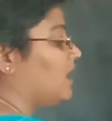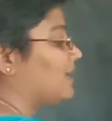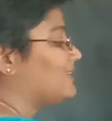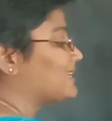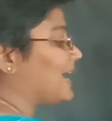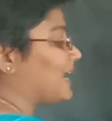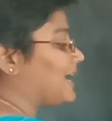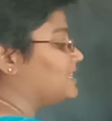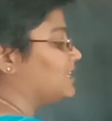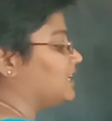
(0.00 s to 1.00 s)
is
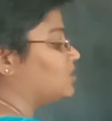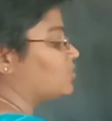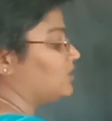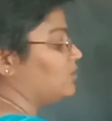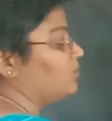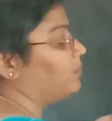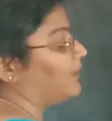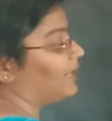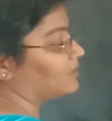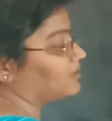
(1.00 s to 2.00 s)
arising into a new
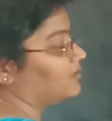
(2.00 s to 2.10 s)
plant.